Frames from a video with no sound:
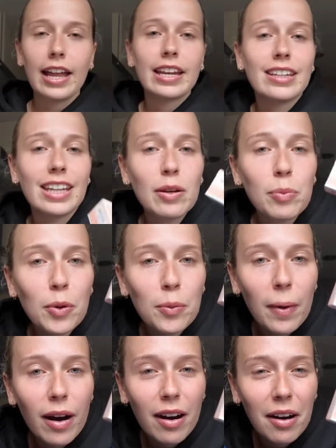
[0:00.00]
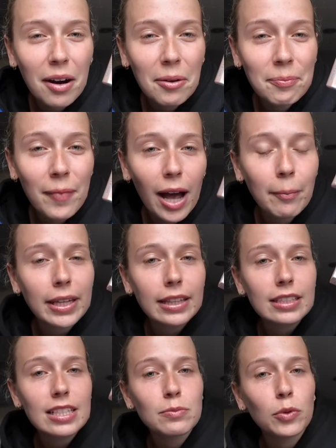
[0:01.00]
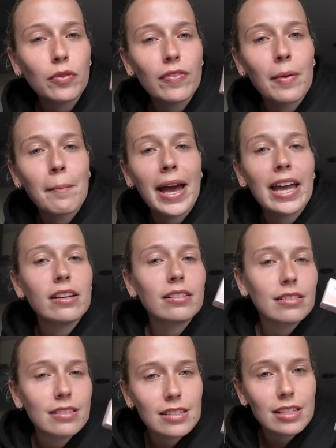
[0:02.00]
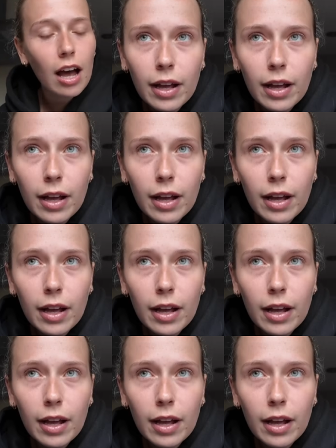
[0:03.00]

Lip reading: Nipple balm. I mean, this is more for the males.